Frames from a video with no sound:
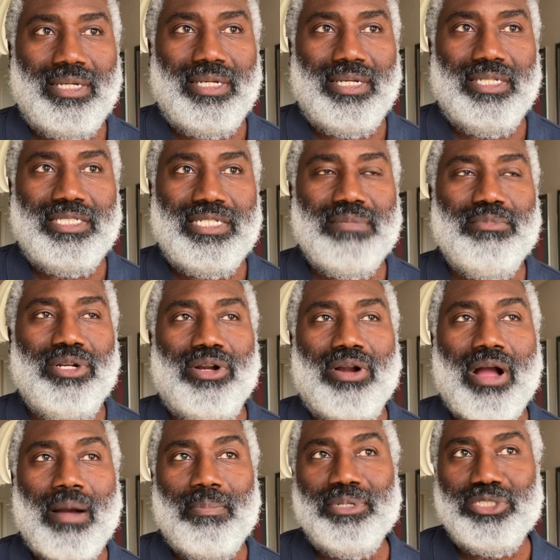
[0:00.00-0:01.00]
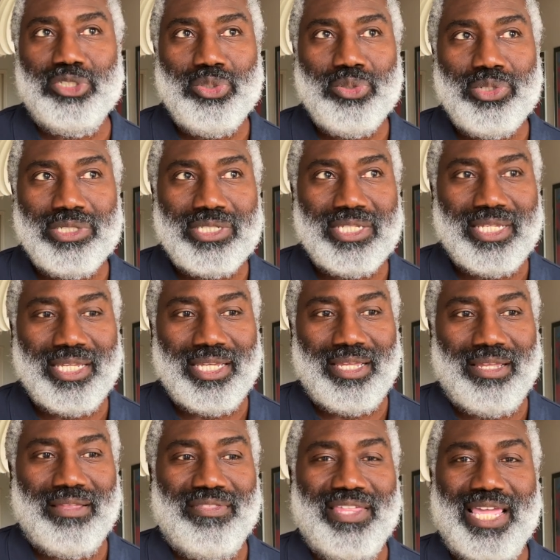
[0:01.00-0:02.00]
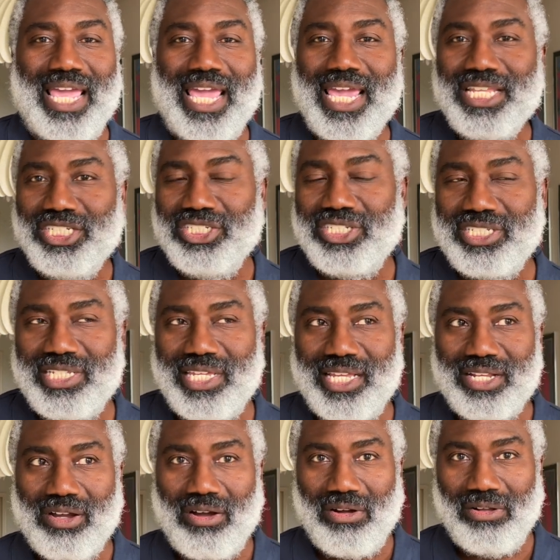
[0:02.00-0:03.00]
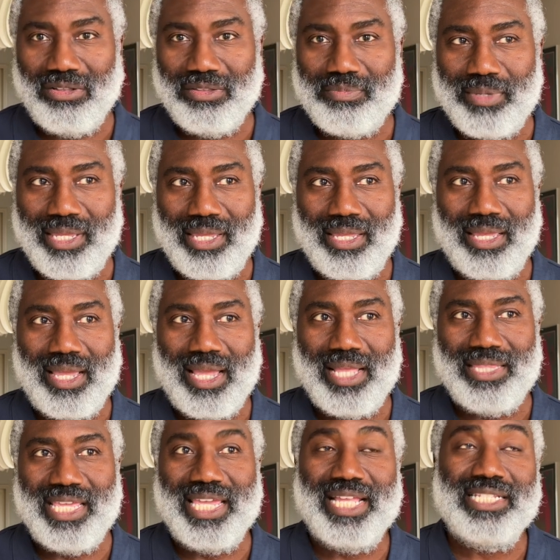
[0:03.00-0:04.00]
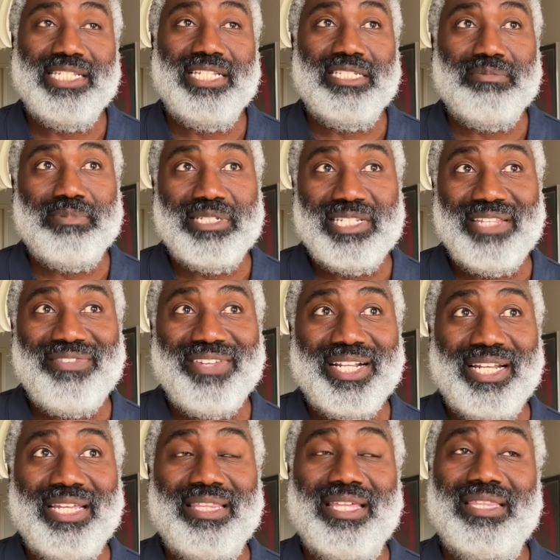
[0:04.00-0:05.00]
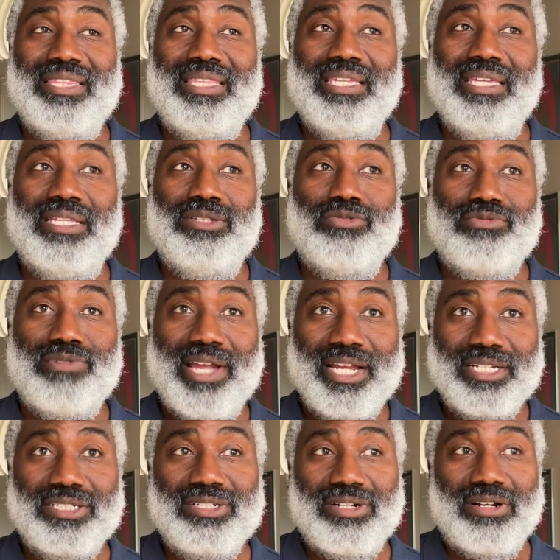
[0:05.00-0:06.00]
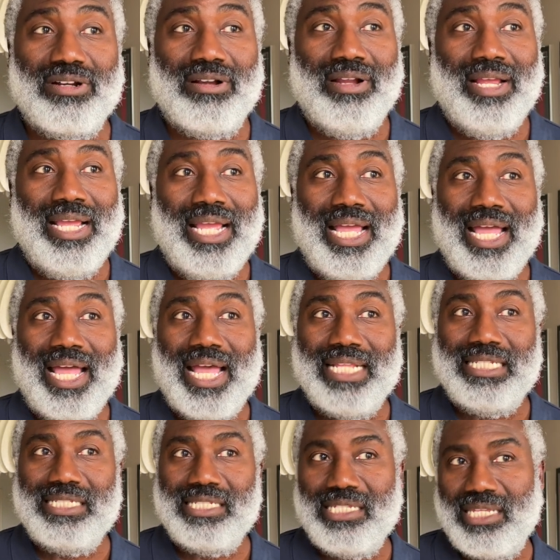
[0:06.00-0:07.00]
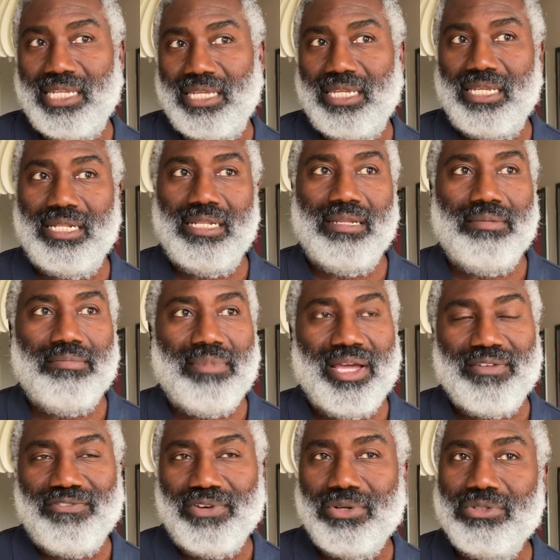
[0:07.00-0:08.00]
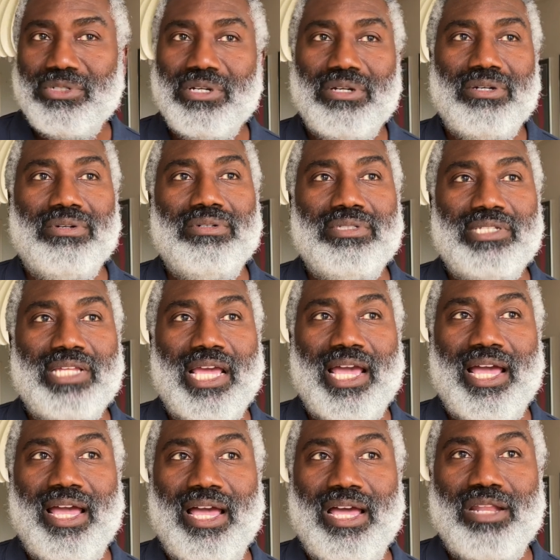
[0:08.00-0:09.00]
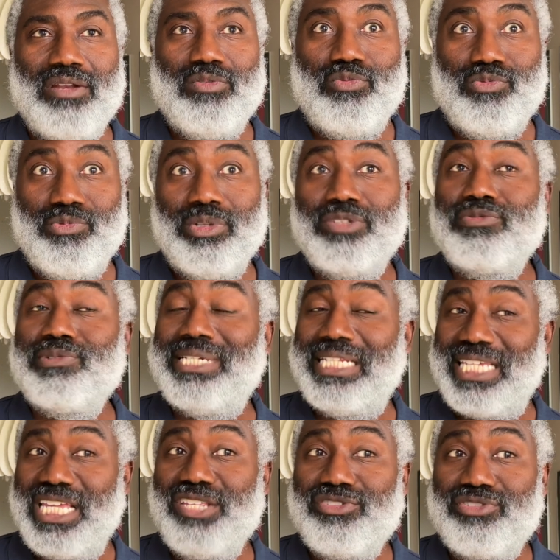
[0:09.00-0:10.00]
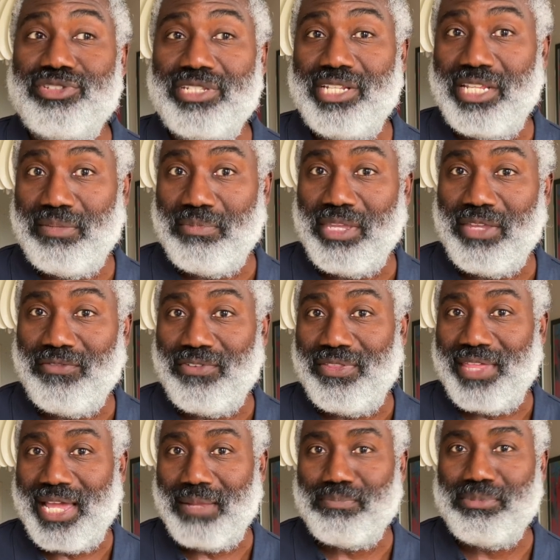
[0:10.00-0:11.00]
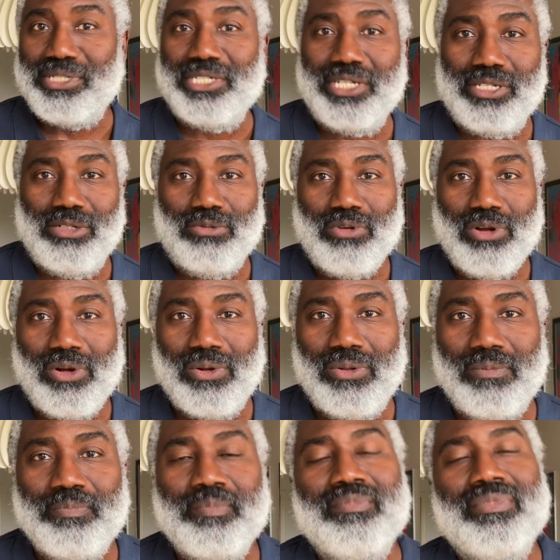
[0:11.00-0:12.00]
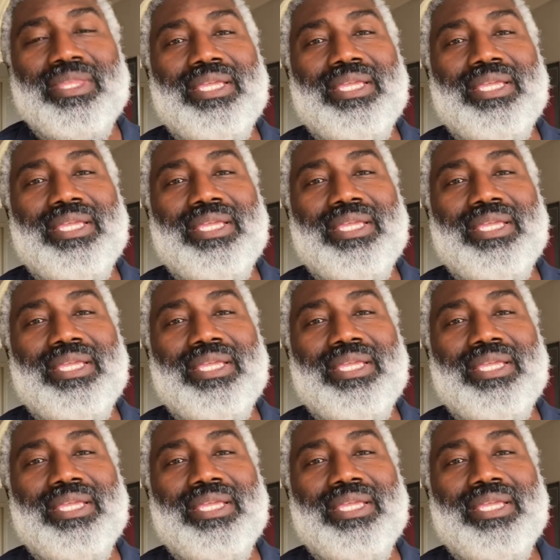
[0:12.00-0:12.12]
a similar opportunity, the agency had called me and they had said specifically that the director had seen my photos and was really interested in me for that particular role.